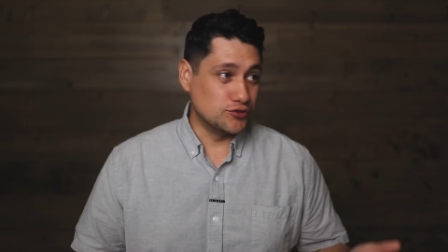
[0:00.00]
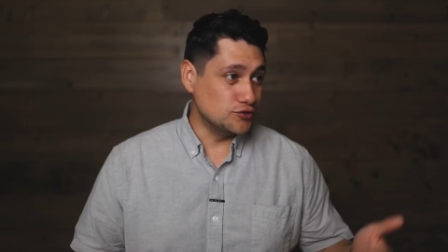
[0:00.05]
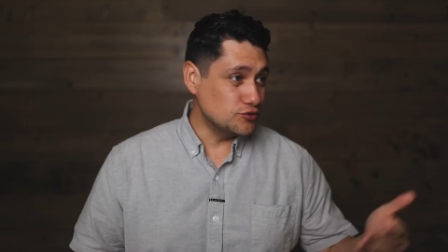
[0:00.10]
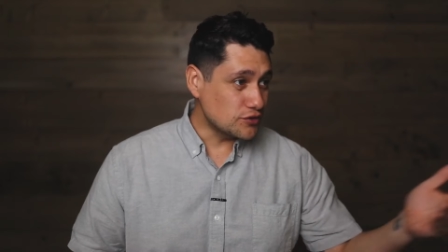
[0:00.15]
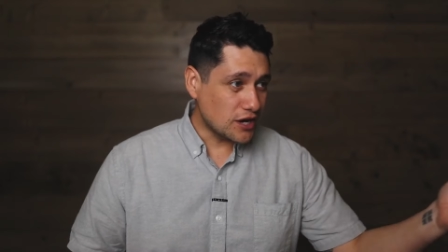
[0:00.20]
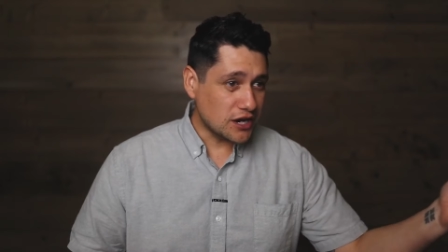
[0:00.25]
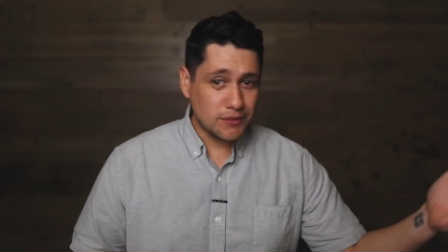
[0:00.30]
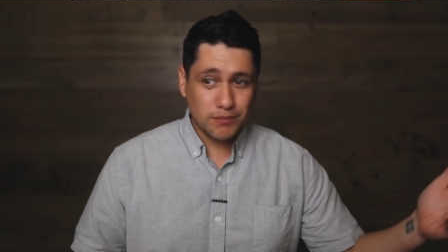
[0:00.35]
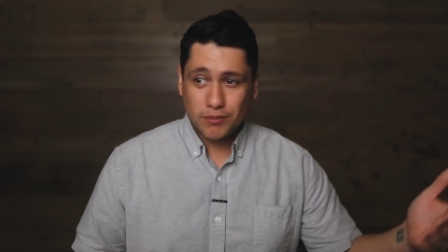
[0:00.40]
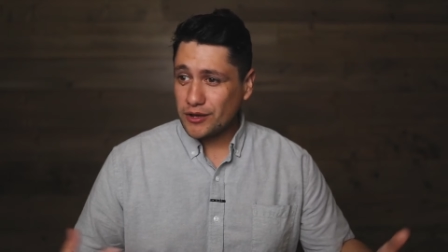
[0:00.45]
You
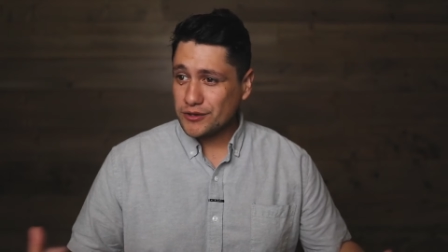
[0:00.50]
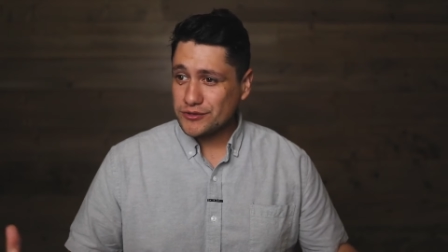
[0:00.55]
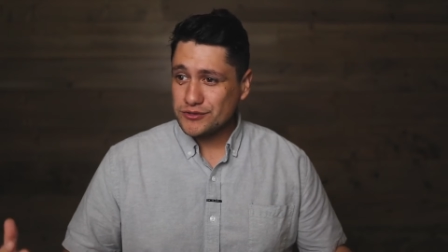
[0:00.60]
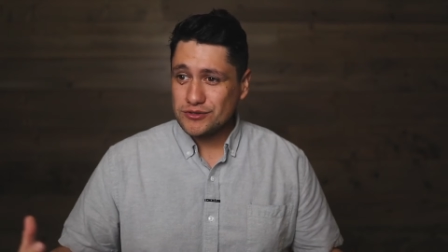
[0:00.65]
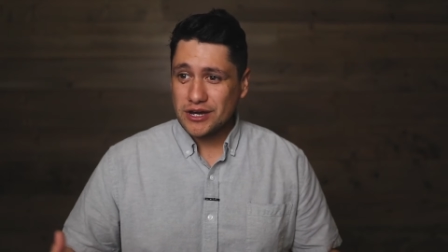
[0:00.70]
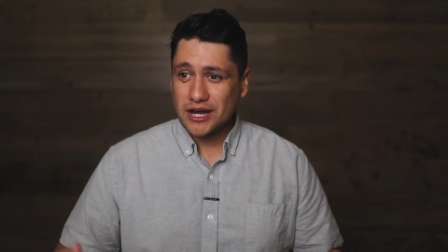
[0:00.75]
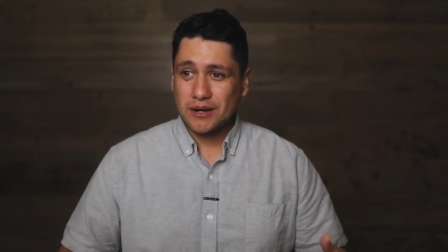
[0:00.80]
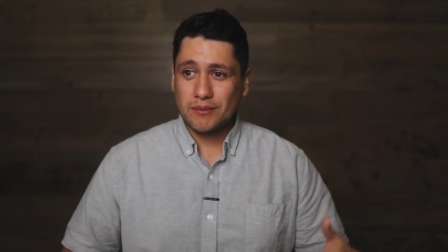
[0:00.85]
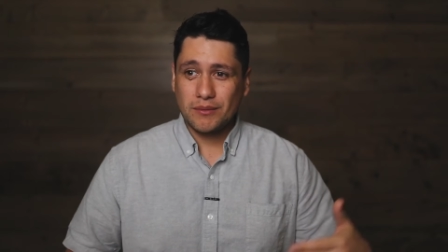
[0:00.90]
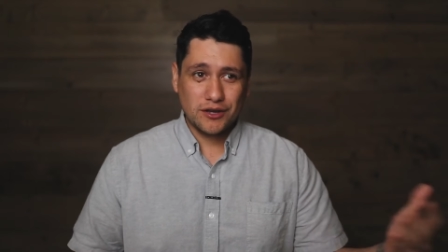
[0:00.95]
got a ball,
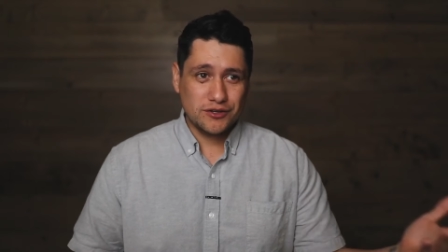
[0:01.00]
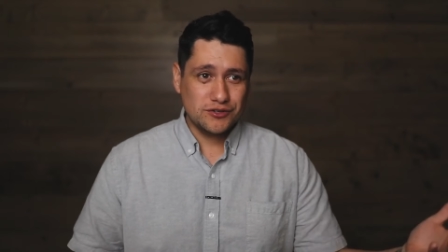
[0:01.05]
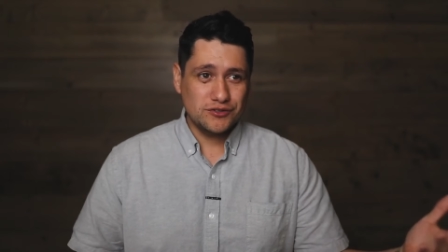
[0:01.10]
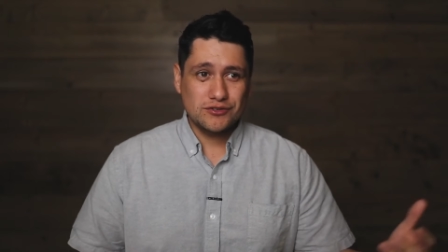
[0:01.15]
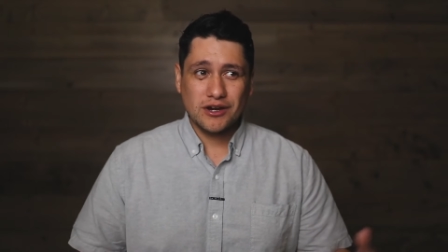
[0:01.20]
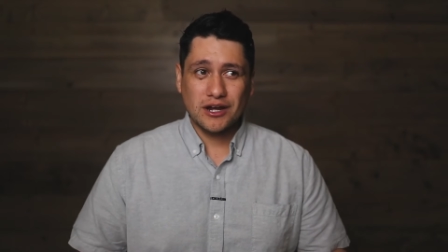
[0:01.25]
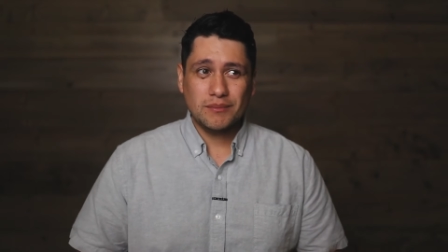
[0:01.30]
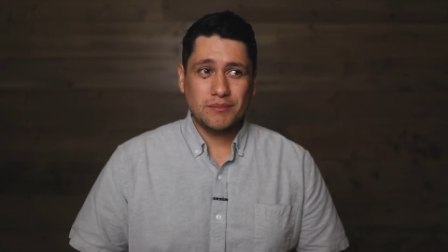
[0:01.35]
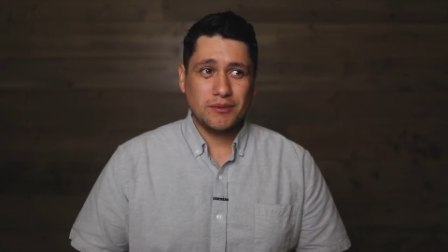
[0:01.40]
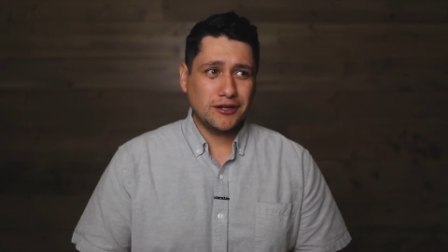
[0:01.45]
you got a ball,
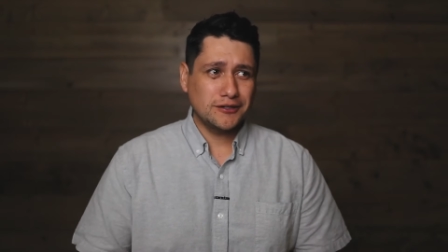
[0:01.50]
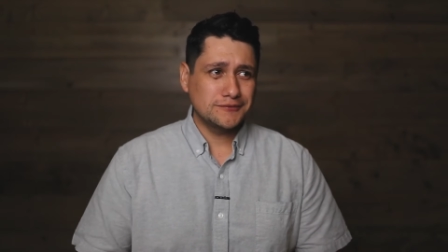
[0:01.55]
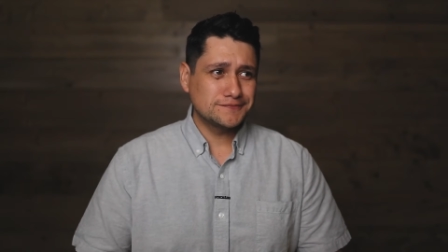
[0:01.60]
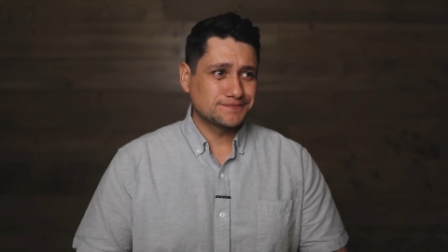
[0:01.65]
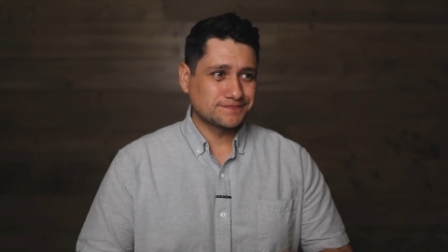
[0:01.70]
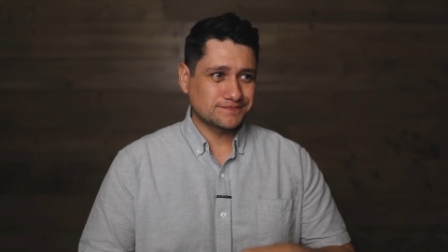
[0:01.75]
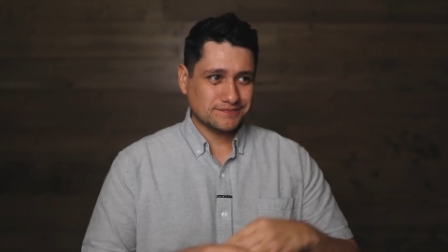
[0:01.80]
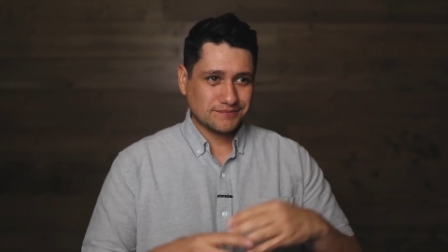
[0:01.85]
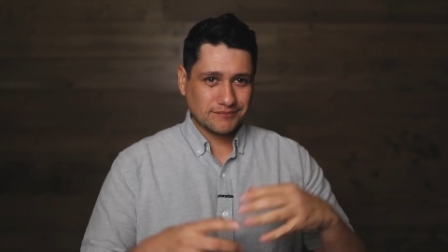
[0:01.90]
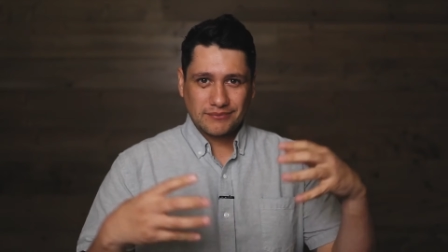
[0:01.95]
you got a
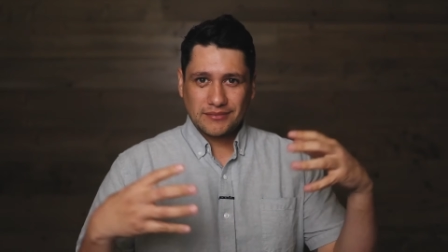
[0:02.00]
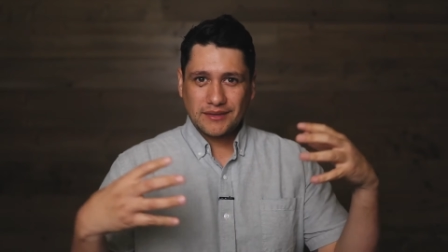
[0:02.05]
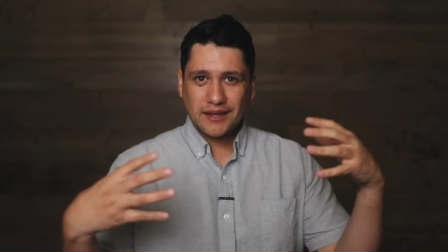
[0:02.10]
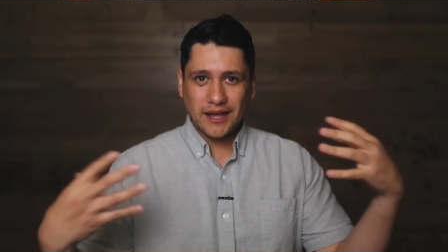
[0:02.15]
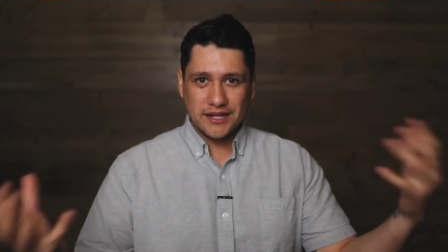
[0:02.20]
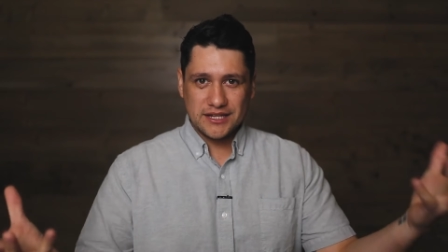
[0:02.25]
ball.